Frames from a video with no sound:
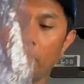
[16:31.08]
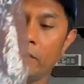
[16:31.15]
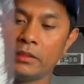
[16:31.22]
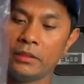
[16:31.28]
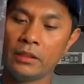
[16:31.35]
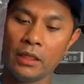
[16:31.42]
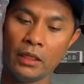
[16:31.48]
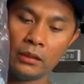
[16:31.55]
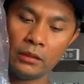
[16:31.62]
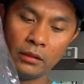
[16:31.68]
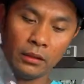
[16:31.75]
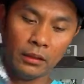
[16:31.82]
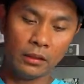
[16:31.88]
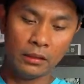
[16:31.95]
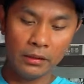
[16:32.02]
it's not,
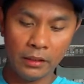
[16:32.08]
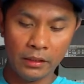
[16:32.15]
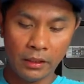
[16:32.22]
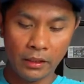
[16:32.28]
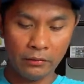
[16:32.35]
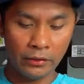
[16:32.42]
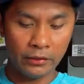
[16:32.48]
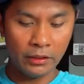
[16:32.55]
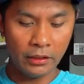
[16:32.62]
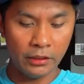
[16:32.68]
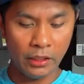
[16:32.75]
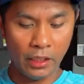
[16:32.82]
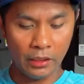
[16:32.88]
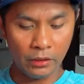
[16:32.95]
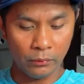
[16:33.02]
then I return
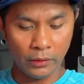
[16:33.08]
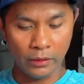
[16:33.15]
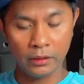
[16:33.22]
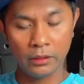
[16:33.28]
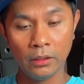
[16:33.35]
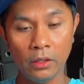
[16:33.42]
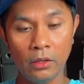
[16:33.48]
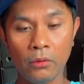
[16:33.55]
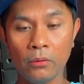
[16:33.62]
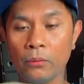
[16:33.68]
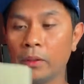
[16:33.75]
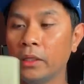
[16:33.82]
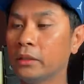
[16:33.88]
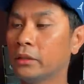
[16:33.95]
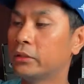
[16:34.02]
the other one. Oh,
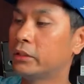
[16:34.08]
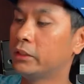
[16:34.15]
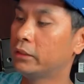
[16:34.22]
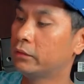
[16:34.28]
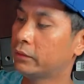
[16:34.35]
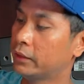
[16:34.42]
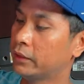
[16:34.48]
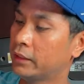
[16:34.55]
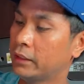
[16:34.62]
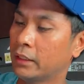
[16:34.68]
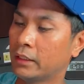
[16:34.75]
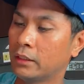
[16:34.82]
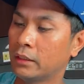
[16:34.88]
we got the receipt right here.